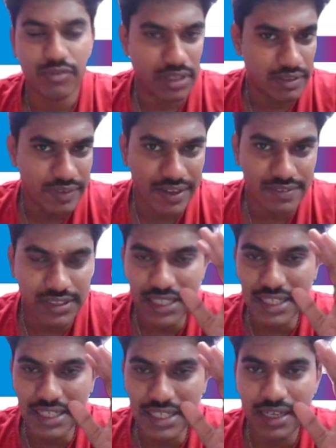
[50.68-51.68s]
we have seen
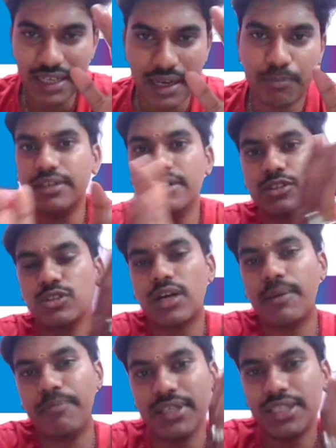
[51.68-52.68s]
cup method. So cup
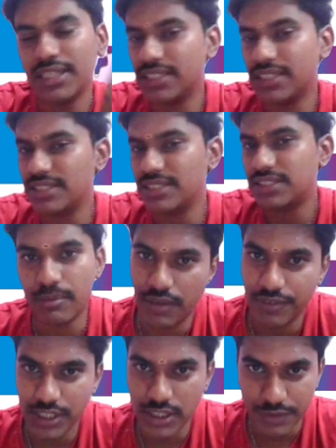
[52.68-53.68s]
method is there in the
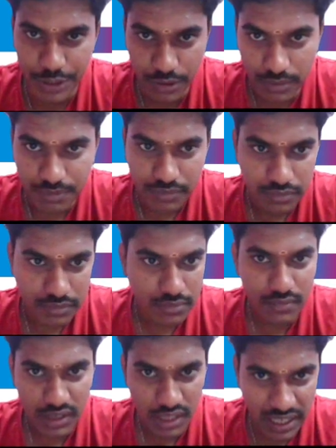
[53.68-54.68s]
previous video.
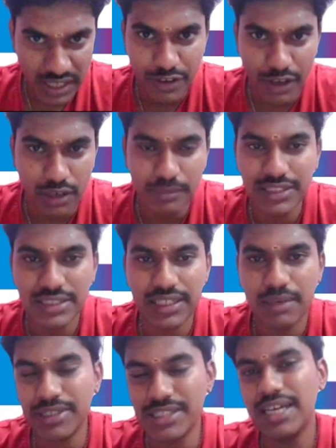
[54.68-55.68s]
If you have
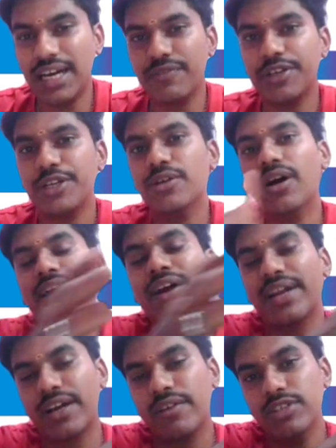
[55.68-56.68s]
missed that video, I would
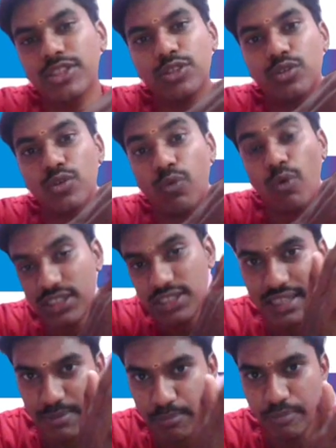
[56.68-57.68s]
request you to watch
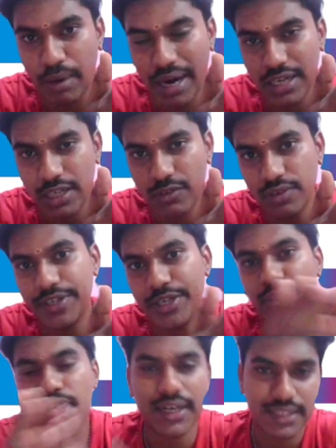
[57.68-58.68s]
the part 1
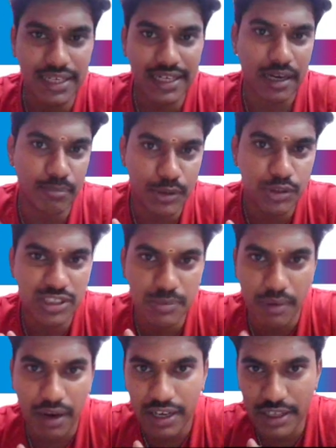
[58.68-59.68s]
video and then come to this
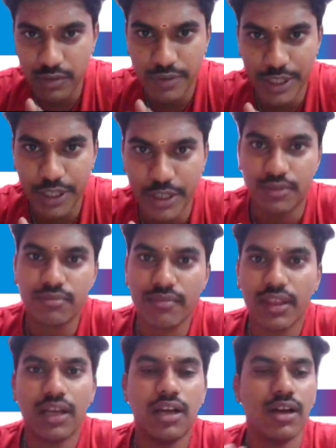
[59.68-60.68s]
part 2 video,
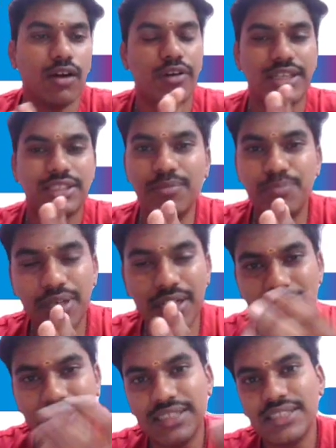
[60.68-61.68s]
for a simple
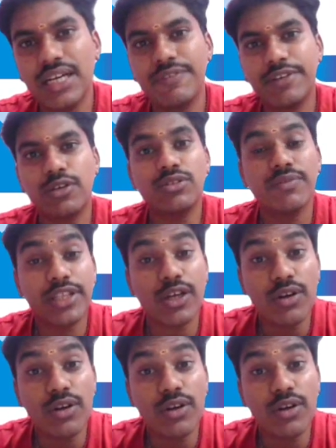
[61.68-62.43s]
reason that without